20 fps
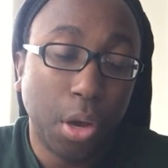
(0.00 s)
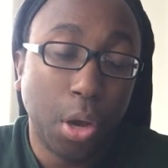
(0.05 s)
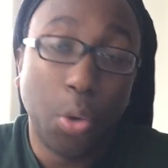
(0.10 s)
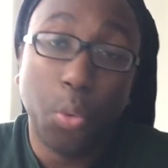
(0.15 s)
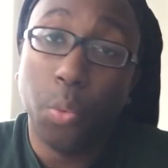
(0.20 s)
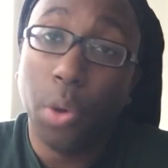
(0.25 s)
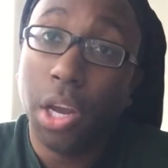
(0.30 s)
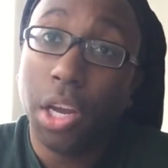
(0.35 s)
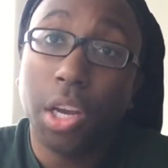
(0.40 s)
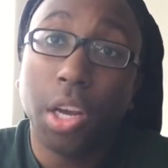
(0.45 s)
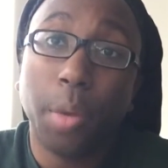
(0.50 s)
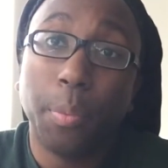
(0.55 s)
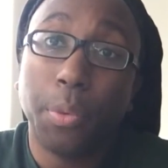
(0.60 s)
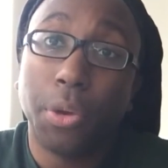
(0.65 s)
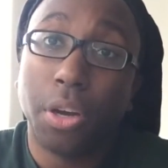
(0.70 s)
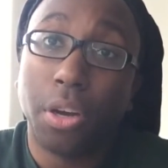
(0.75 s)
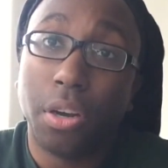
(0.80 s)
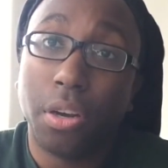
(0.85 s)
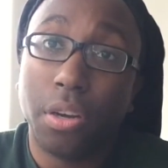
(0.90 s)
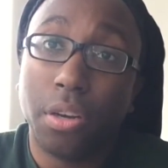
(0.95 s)
wake-up
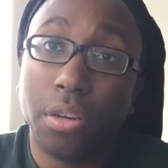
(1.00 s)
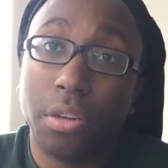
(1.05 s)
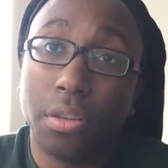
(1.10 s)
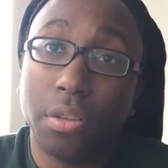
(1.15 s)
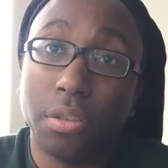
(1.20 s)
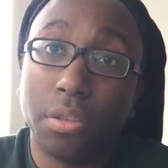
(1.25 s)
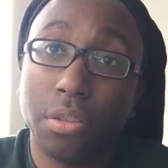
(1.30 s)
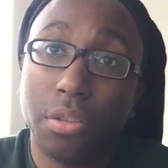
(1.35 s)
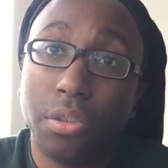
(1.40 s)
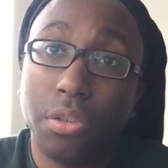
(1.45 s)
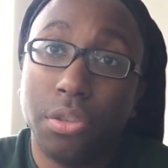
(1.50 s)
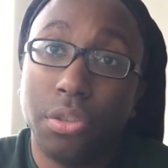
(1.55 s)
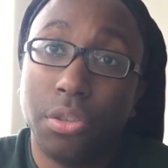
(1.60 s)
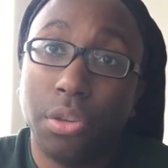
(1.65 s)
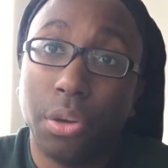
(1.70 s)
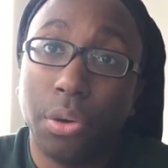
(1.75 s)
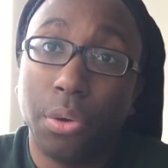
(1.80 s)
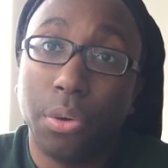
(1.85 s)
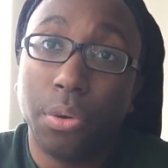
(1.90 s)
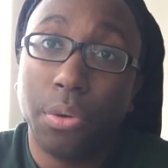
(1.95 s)
call
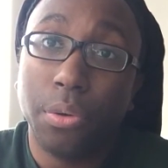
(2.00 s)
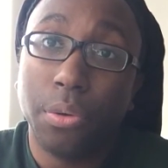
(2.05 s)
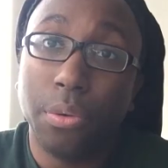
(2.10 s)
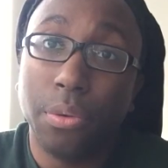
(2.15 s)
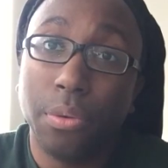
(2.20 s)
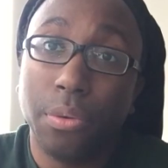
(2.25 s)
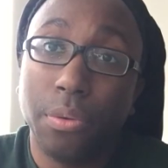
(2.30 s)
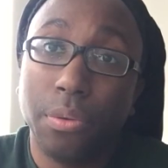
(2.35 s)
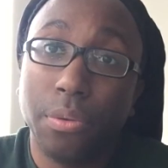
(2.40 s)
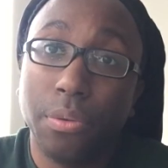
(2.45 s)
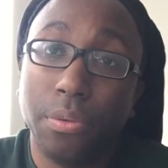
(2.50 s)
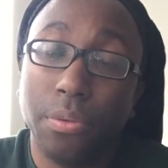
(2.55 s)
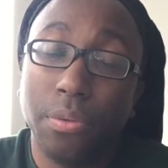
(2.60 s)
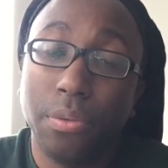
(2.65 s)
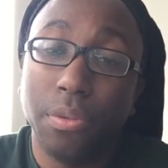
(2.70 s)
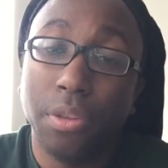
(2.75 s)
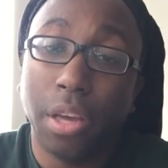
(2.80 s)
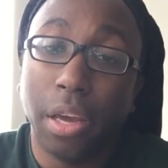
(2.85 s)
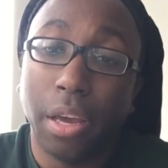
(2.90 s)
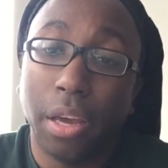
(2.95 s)
so
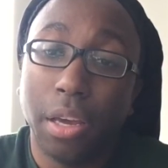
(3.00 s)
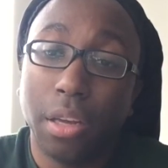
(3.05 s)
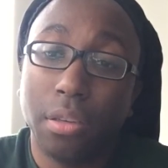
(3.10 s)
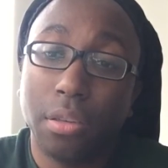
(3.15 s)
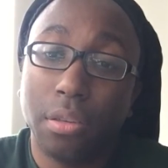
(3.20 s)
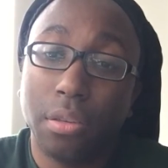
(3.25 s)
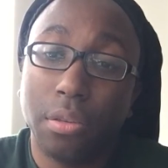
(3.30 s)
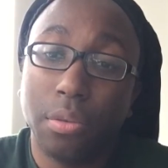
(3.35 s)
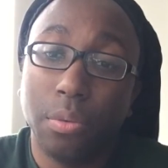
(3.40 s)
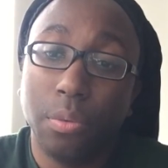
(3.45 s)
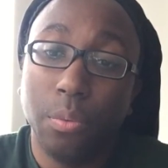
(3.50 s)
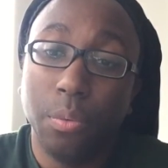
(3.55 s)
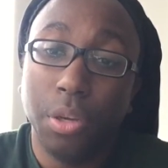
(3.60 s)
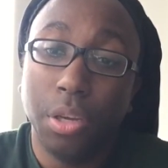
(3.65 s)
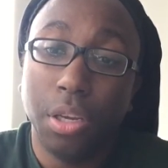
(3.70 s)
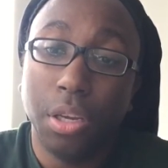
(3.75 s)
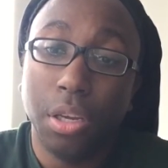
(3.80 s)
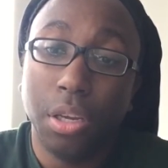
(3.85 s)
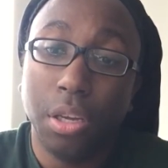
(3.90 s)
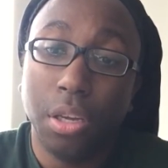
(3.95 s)
that
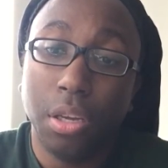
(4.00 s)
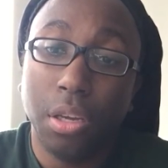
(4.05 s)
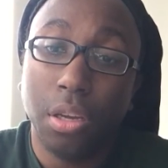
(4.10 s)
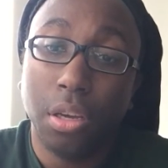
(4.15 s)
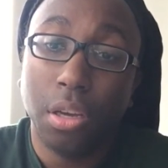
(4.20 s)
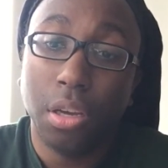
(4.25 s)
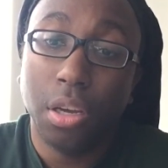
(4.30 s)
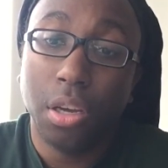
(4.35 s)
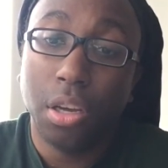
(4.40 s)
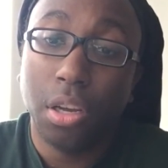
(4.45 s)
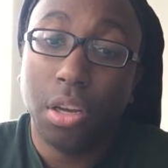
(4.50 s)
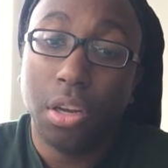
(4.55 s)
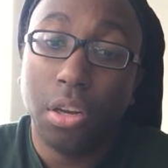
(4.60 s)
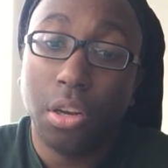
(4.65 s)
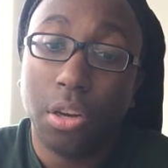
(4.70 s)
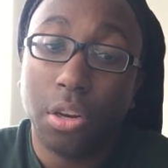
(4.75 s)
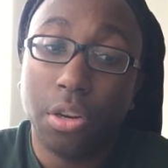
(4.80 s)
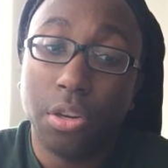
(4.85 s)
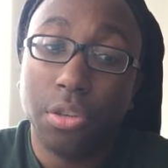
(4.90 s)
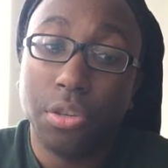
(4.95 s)
we
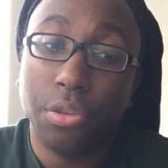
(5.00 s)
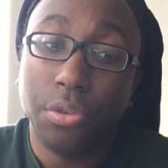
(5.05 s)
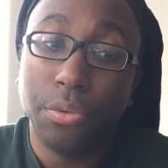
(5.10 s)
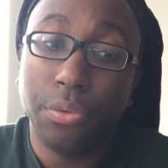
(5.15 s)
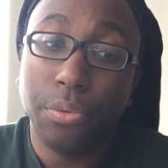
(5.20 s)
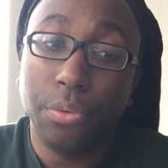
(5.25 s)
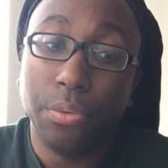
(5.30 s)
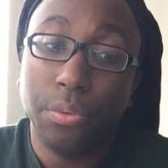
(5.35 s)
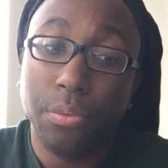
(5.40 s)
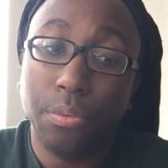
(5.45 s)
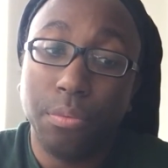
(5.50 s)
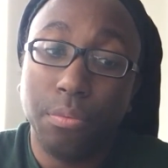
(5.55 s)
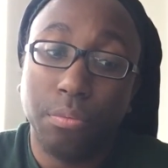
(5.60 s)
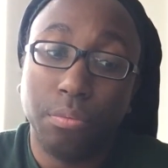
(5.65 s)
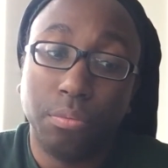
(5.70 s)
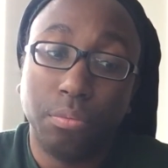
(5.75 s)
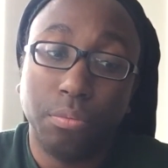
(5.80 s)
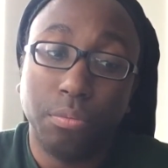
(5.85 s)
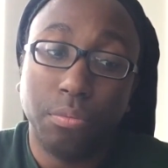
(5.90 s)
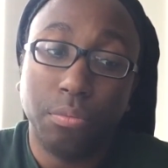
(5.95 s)
learn to
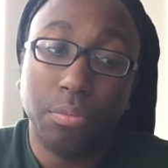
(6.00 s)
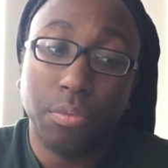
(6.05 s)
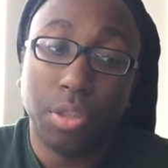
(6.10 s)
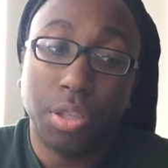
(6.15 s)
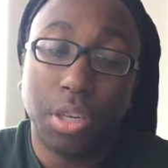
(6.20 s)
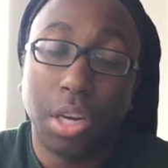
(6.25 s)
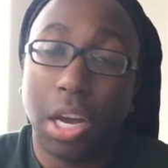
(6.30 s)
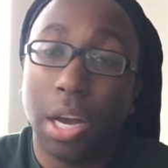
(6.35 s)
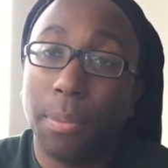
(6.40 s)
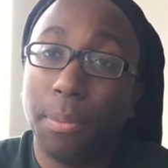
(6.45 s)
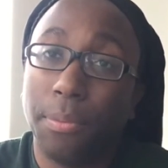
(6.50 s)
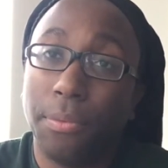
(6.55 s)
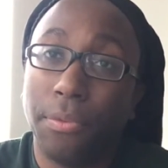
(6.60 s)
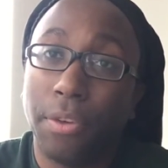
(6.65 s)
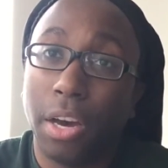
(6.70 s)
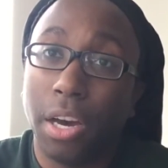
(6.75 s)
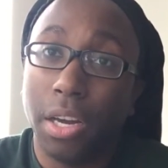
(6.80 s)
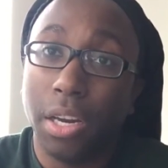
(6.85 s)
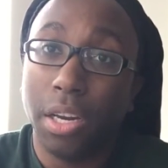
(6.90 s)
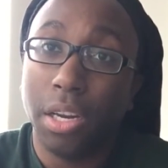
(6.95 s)
stop
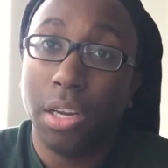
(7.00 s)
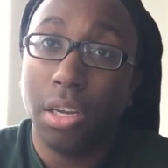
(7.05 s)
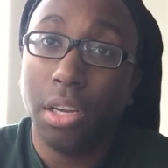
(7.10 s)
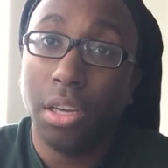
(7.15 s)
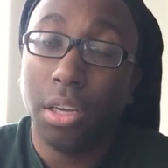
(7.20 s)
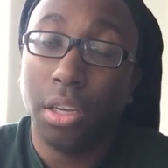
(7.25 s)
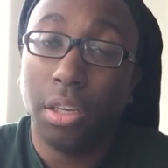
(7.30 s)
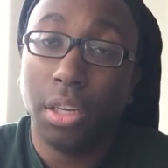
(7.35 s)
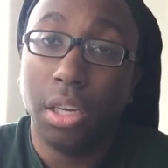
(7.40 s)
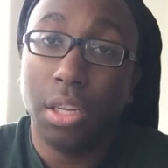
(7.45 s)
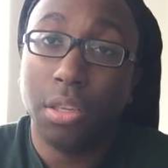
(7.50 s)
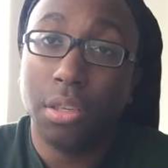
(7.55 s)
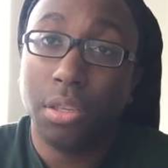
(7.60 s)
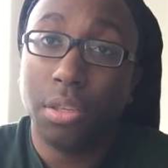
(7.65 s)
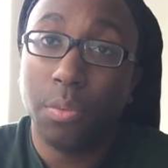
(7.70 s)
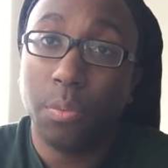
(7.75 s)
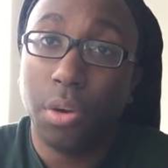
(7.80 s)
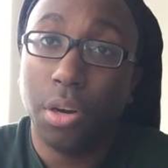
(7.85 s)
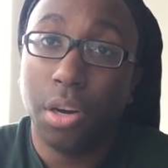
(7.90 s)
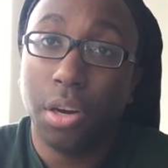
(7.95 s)
fighting
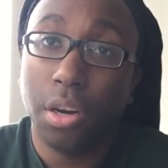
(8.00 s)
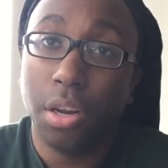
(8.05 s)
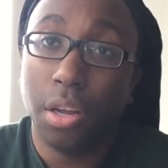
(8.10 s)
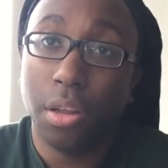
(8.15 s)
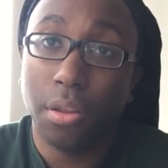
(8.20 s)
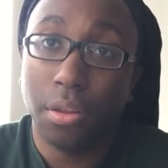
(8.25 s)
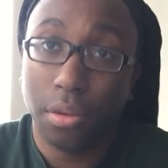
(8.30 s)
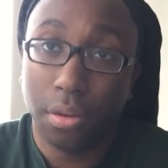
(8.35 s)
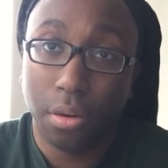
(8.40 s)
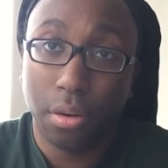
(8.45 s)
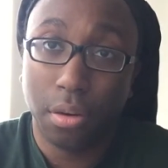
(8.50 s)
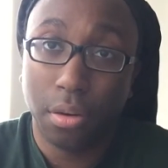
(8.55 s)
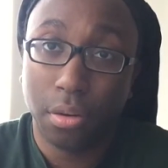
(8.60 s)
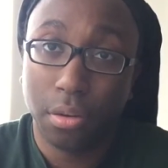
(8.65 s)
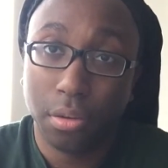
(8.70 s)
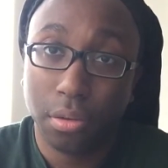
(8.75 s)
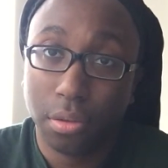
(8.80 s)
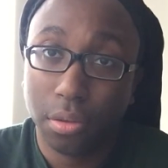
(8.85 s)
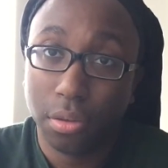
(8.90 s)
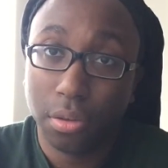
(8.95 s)
against one another
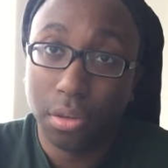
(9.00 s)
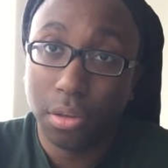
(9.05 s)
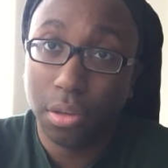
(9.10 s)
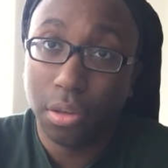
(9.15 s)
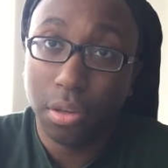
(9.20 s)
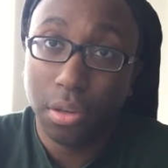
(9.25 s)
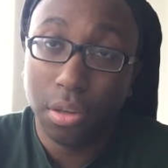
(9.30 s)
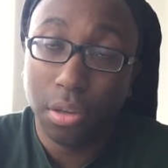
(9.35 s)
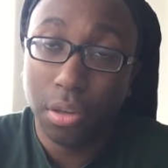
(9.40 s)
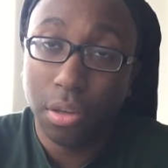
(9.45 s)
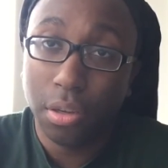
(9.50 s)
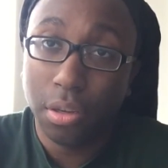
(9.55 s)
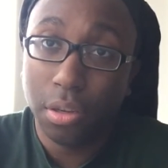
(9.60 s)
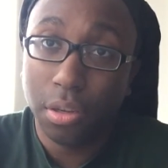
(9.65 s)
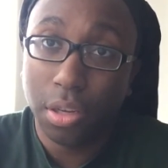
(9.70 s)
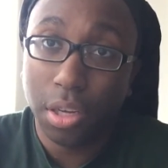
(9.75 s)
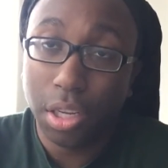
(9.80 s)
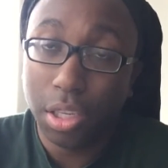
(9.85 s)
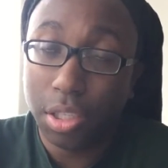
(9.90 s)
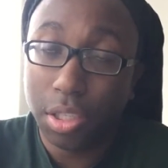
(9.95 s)

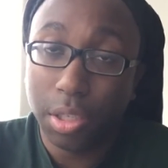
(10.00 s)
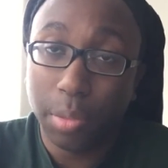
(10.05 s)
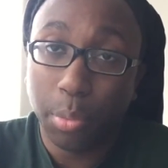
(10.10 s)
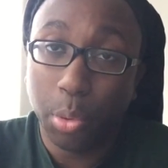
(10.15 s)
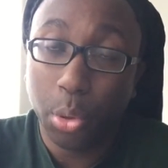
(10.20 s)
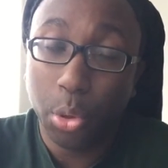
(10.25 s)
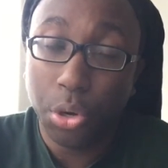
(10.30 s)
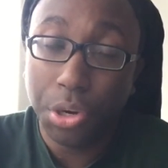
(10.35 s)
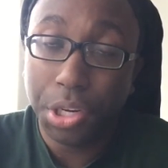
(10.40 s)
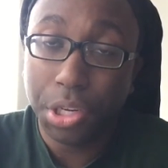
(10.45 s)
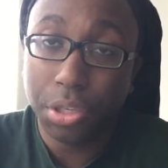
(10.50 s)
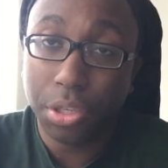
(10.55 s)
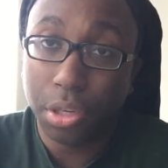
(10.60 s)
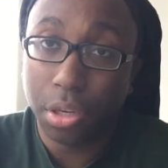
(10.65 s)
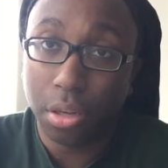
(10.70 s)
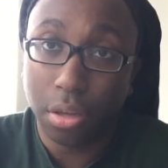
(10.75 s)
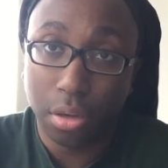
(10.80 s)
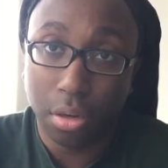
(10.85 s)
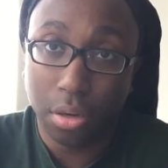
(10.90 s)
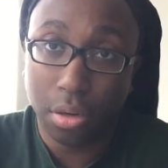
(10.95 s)
and support each
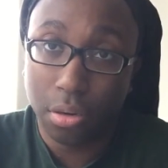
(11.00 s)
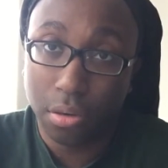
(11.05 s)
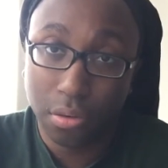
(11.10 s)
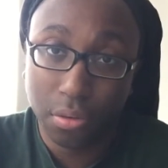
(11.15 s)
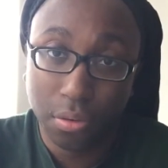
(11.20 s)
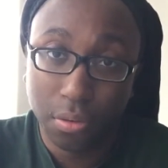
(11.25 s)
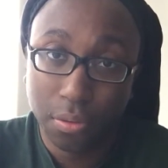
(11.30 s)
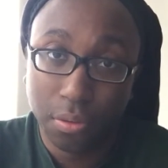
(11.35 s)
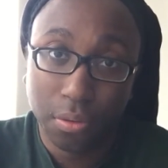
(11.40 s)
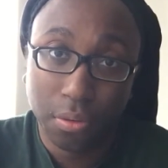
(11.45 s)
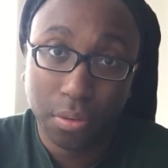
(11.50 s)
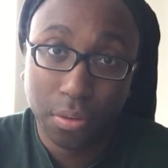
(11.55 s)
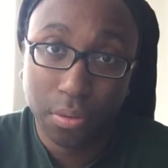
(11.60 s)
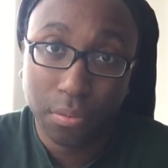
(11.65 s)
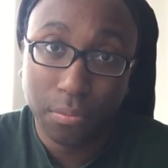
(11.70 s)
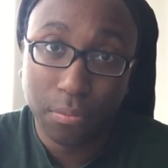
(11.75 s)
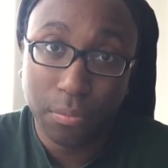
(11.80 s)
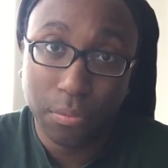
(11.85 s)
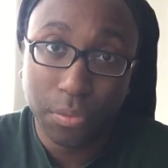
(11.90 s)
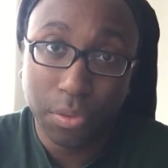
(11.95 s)
other.
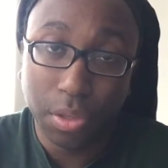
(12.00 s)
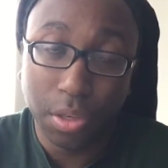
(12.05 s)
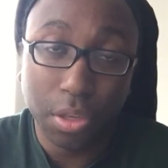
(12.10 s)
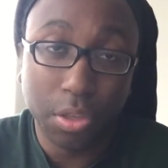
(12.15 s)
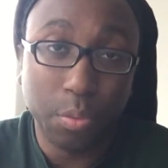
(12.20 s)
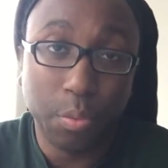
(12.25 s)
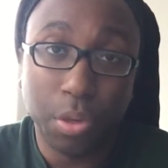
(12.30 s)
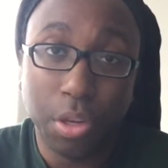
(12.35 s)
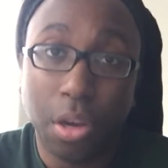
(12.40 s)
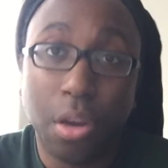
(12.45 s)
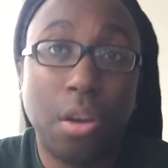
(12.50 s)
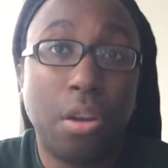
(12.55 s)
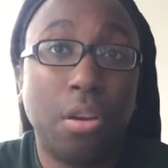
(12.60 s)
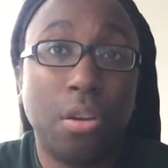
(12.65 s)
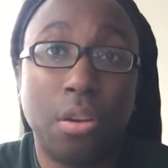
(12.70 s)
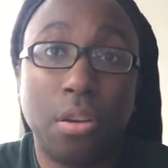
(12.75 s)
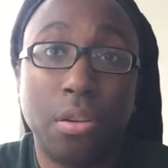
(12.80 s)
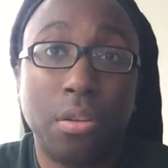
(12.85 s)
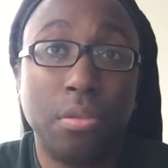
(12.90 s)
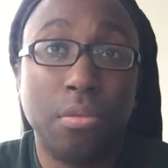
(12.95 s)
Because we
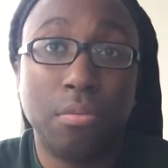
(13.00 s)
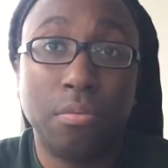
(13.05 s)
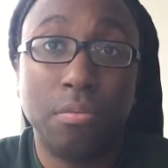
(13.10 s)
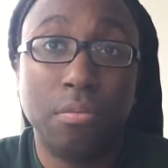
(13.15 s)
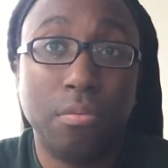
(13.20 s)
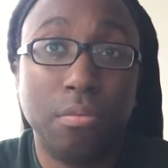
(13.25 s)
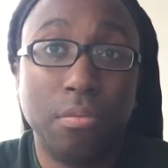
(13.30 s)
all,